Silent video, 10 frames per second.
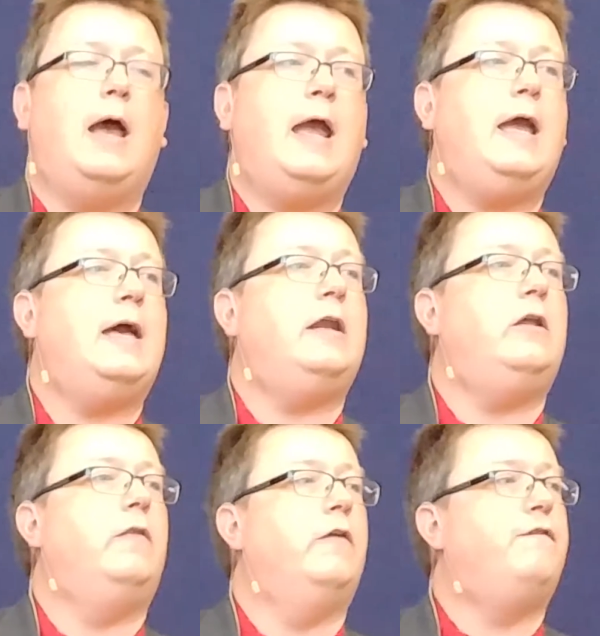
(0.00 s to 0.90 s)
And
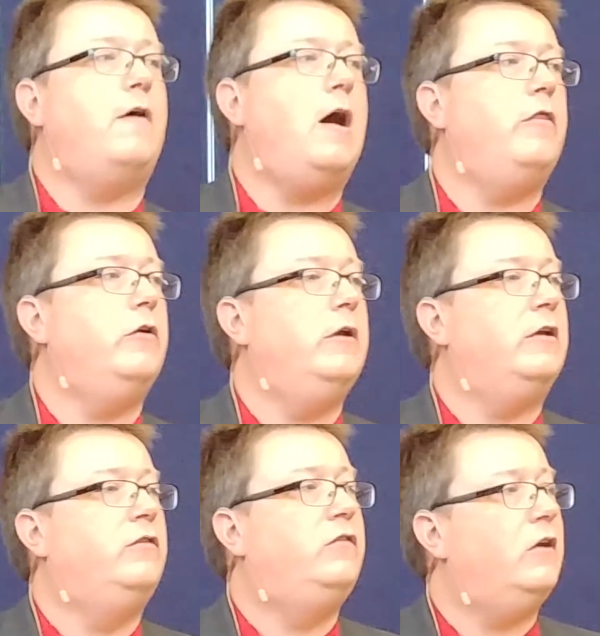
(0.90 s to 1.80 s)
the Father
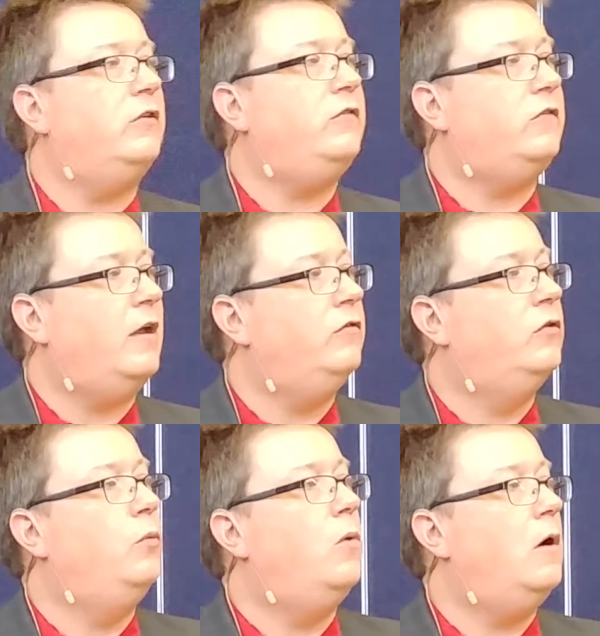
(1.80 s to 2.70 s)
exists as
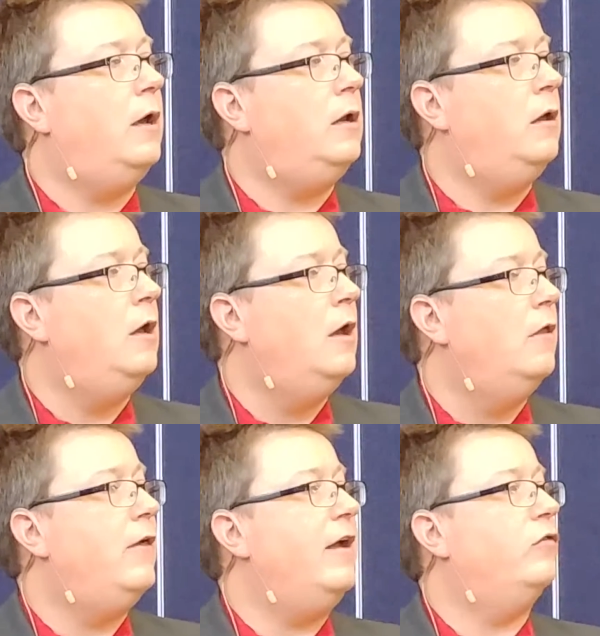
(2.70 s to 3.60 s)
the one
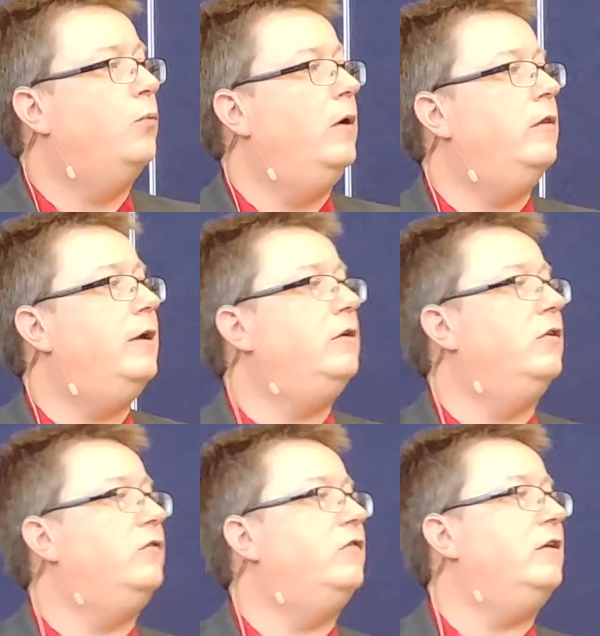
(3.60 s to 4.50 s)
that's willing
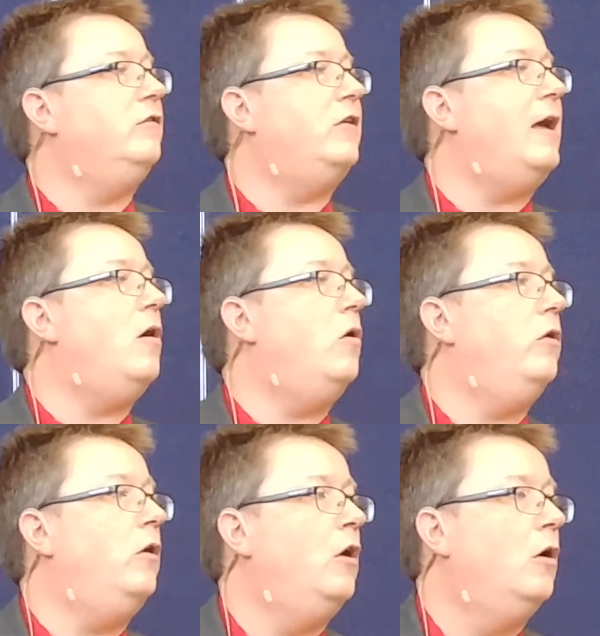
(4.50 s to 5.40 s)
to sit
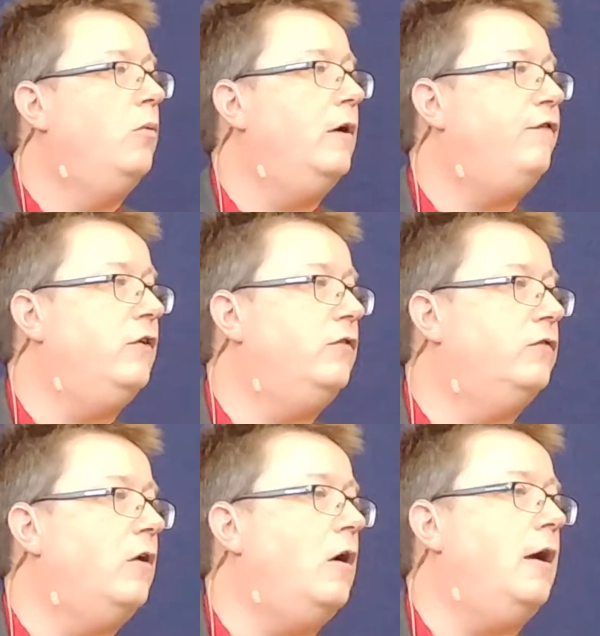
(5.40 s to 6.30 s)
down with
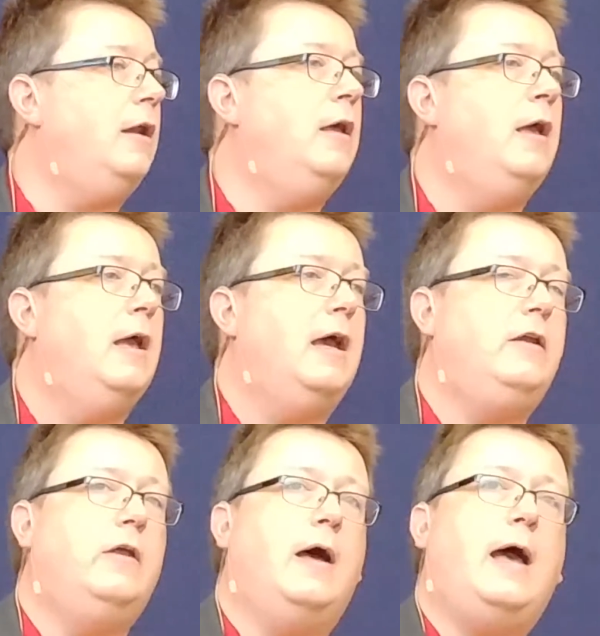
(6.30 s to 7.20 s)
his Son
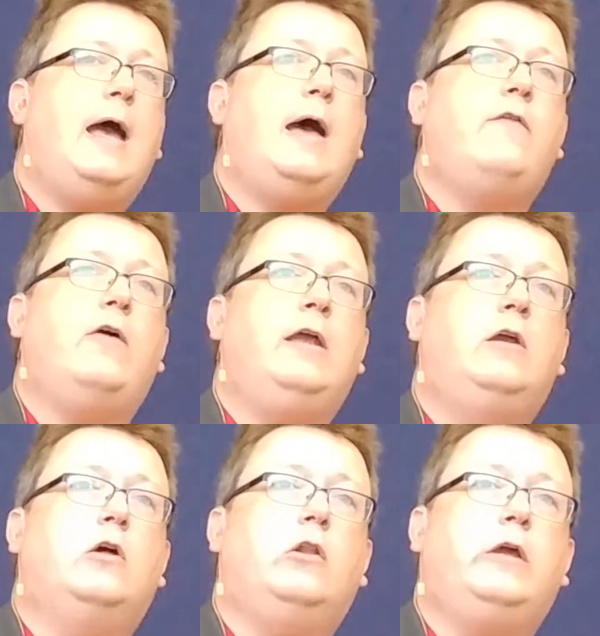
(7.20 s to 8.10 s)
and to have a
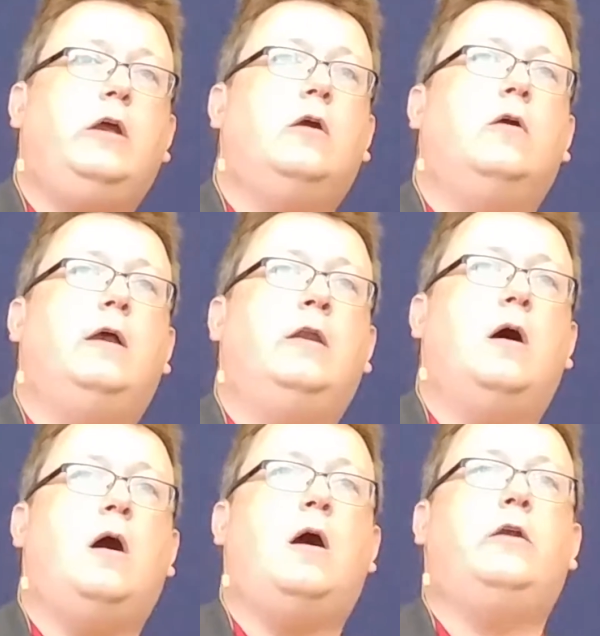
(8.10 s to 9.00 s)
clear
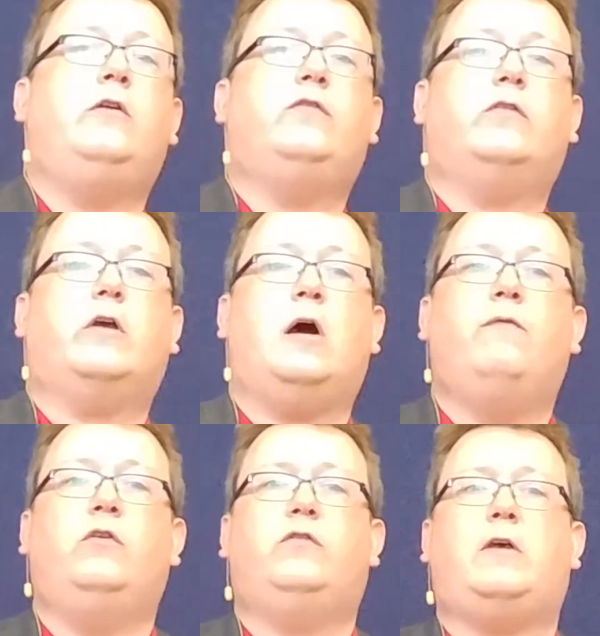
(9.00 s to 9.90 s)
and honest
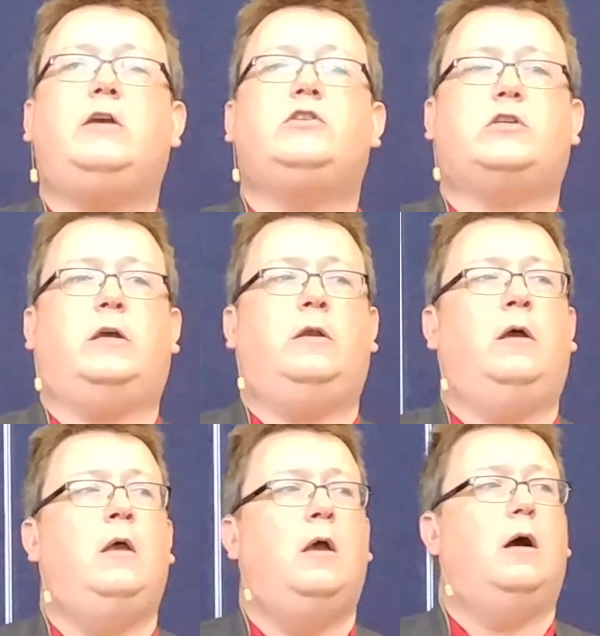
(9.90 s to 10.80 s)
conversation
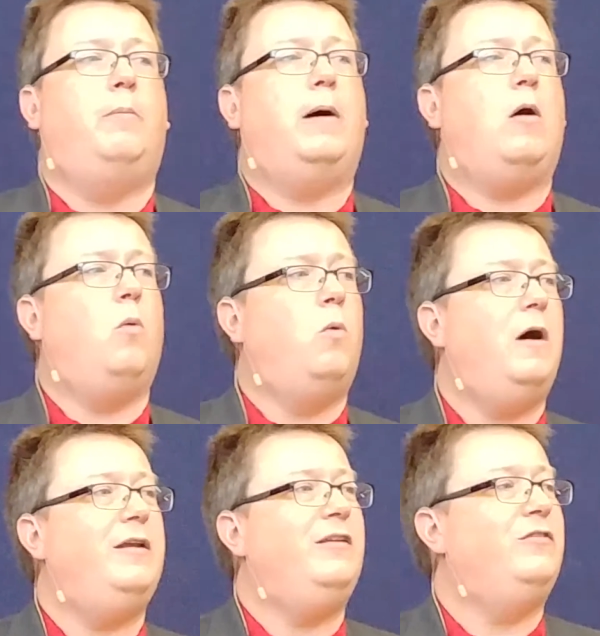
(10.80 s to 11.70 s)
about
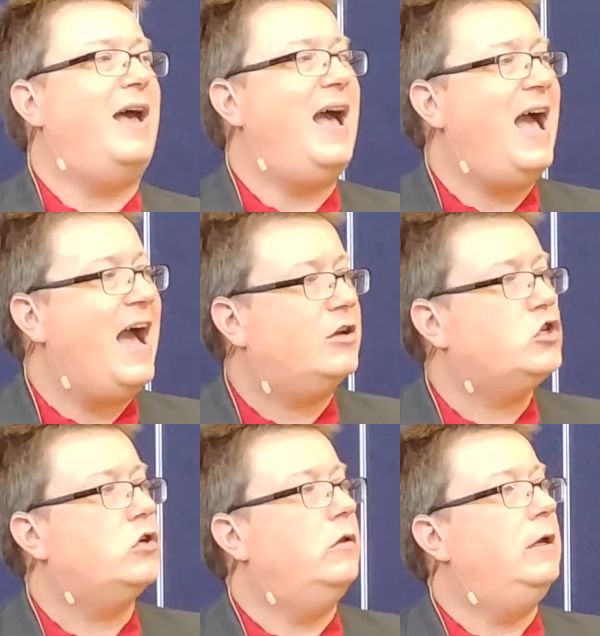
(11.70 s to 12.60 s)
what is
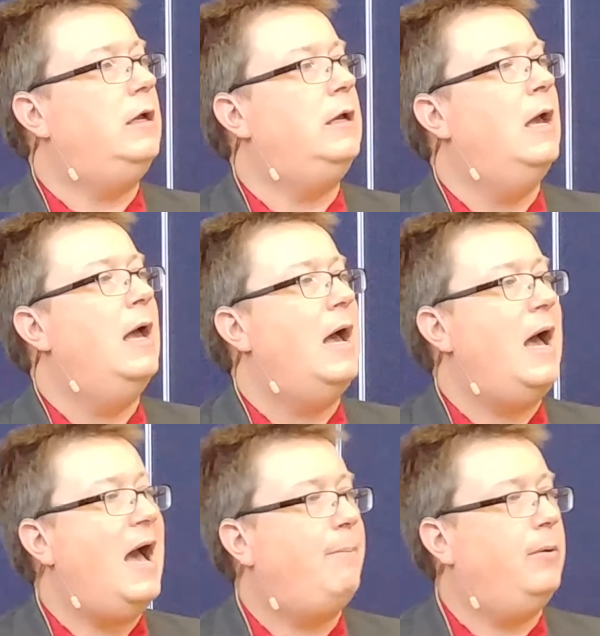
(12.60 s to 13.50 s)
actually
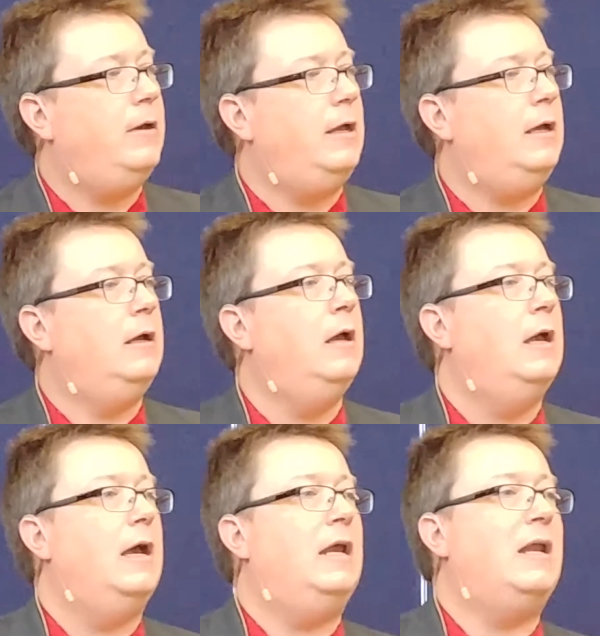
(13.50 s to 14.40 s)

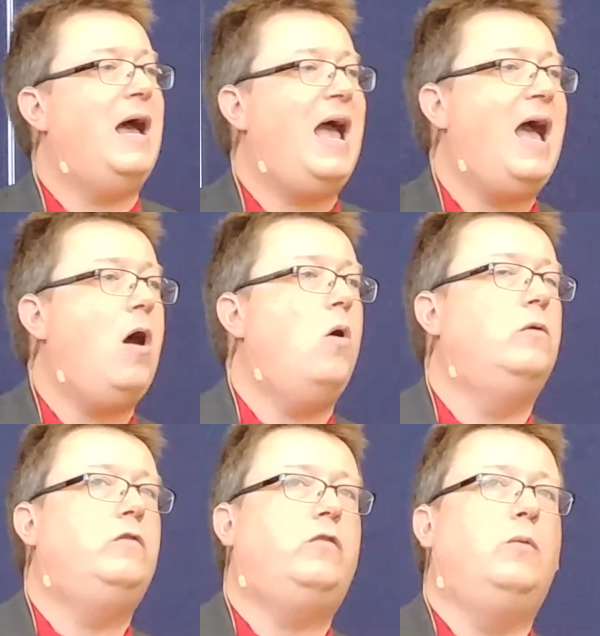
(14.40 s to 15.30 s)
happening and
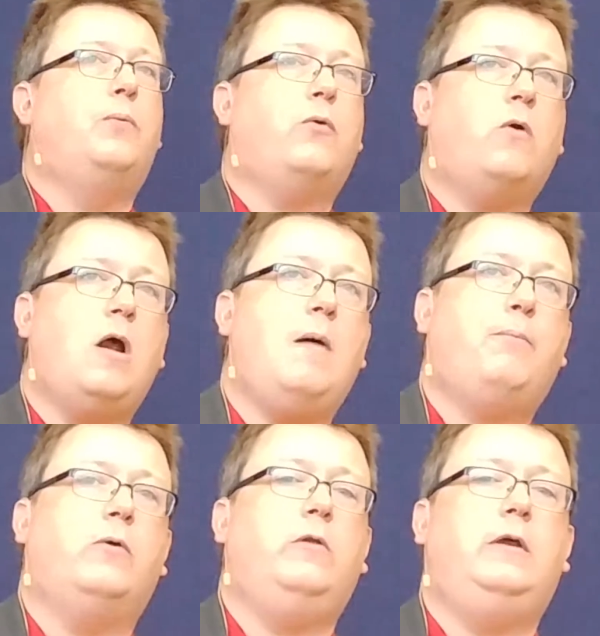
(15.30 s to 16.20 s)
how to
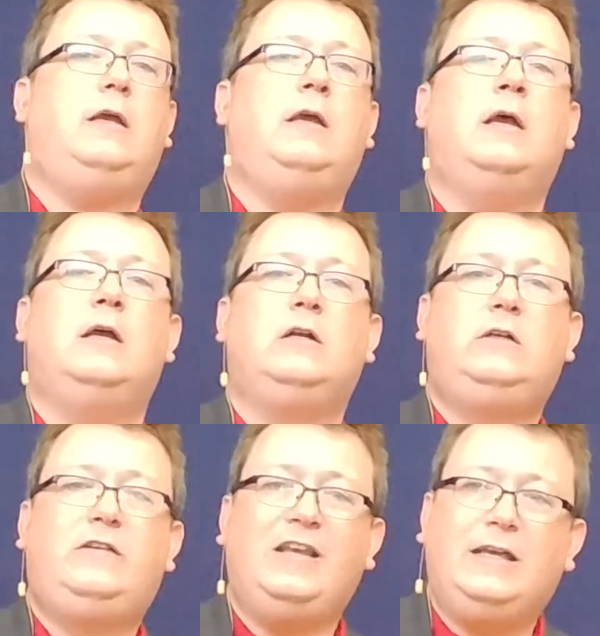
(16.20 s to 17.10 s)
properly
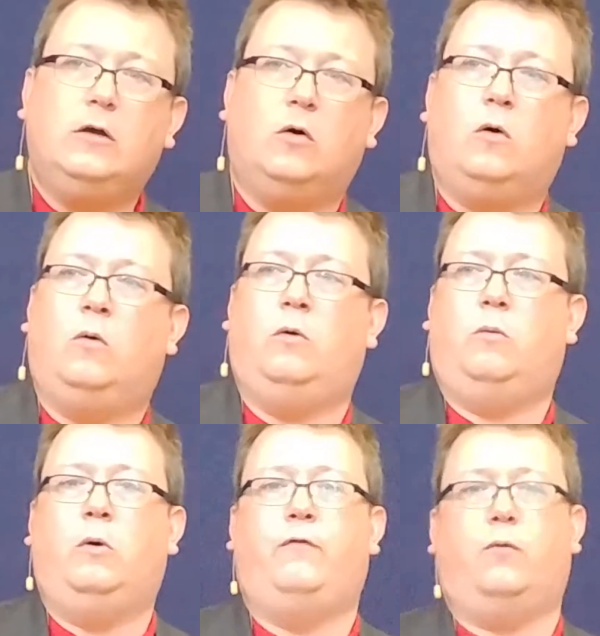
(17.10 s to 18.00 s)
deal
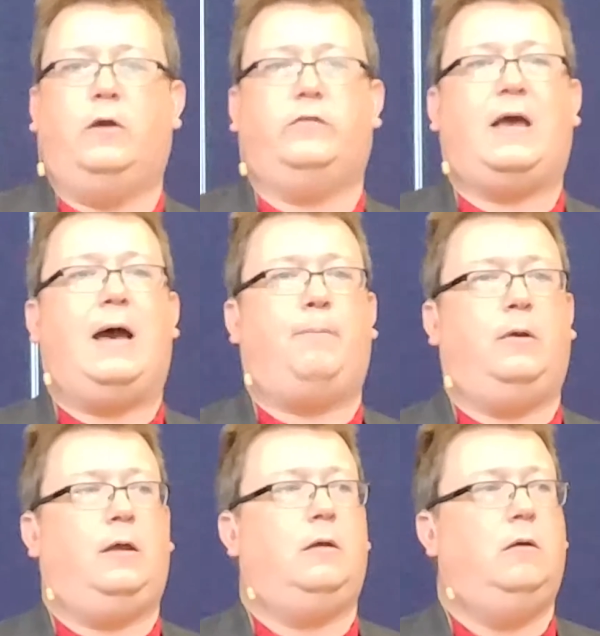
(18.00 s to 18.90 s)
with what's
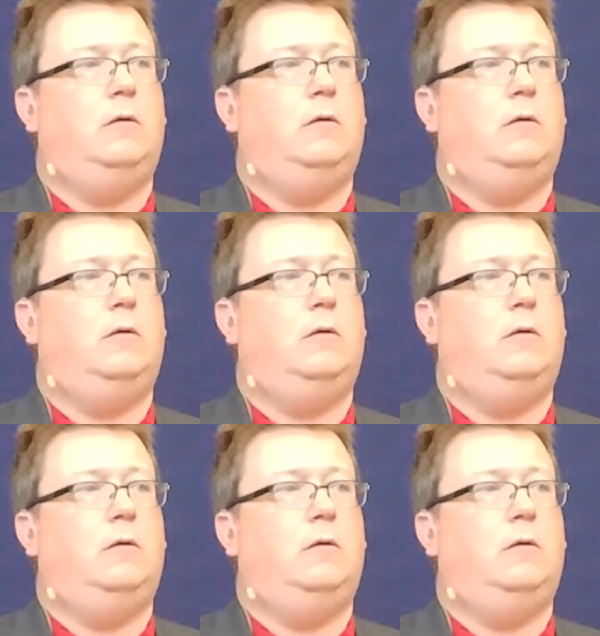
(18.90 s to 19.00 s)
happening.